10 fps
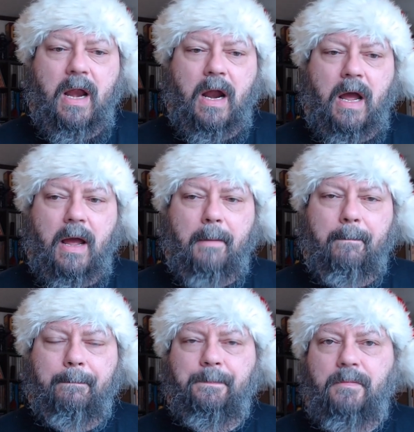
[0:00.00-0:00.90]

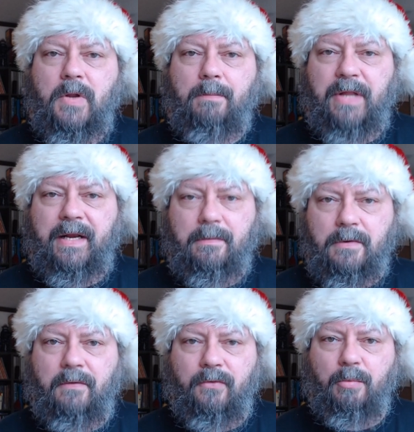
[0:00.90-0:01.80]
Um, you know, plated,
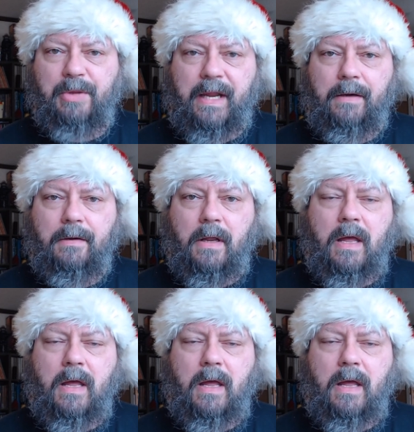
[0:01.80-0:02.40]
you know, full plate,